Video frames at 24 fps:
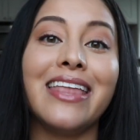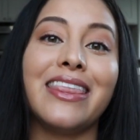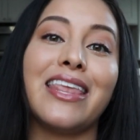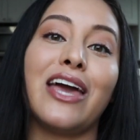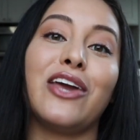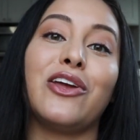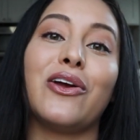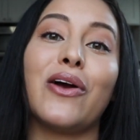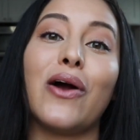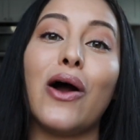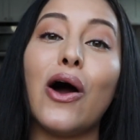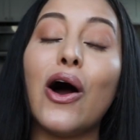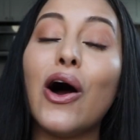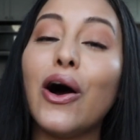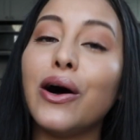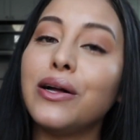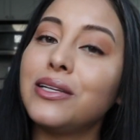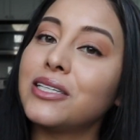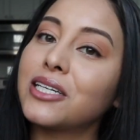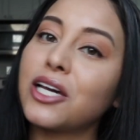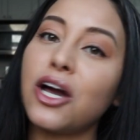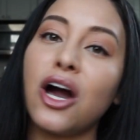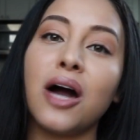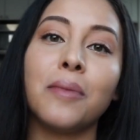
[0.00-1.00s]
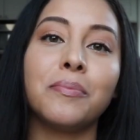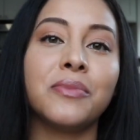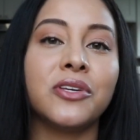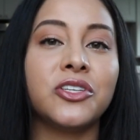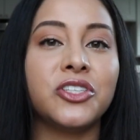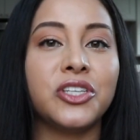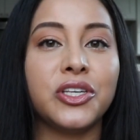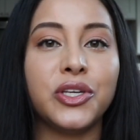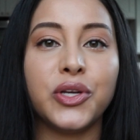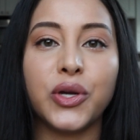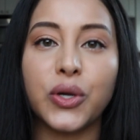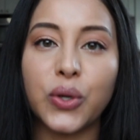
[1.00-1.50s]
that you're all
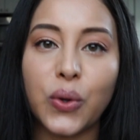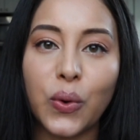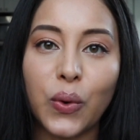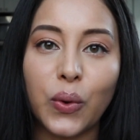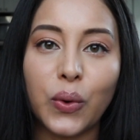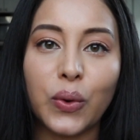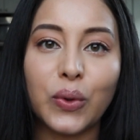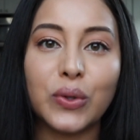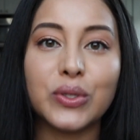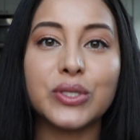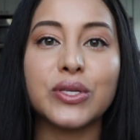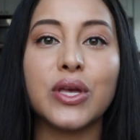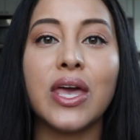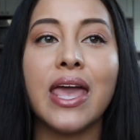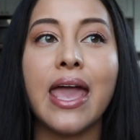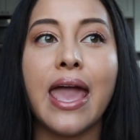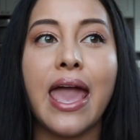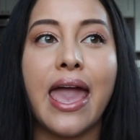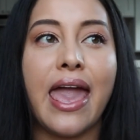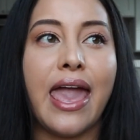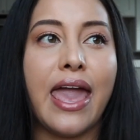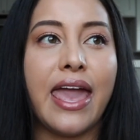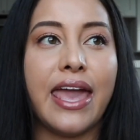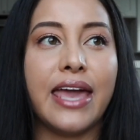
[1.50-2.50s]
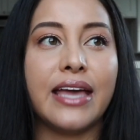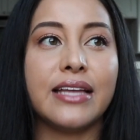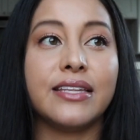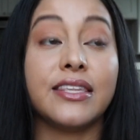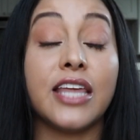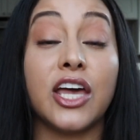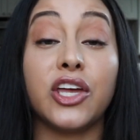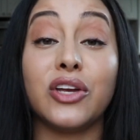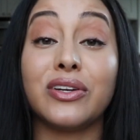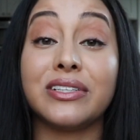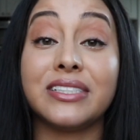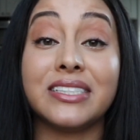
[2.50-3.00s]
accomplishing your goals, and
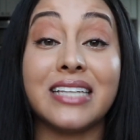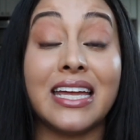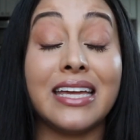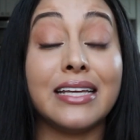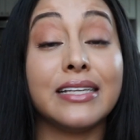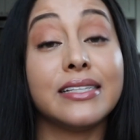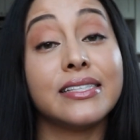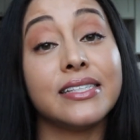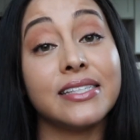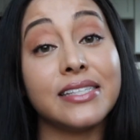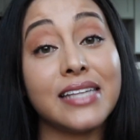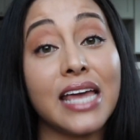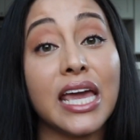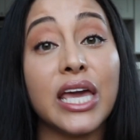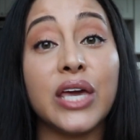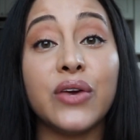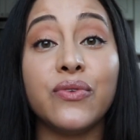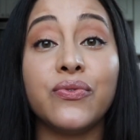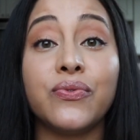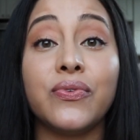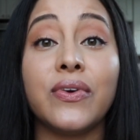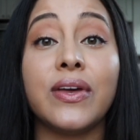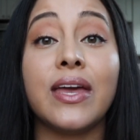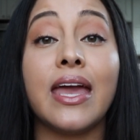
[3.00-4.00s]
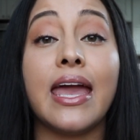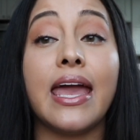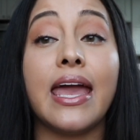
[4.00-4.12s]
that you're staying safe